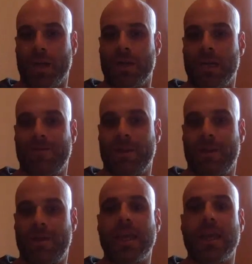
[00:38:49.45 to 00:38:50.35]
you to even
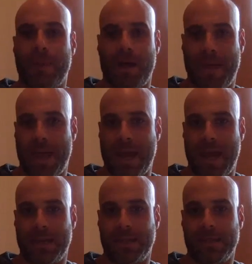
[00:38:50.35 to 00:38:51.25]
think about paid
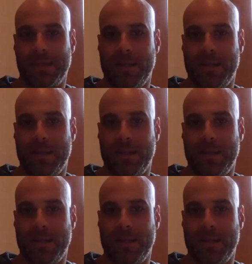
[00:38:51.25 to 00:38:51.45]
ads.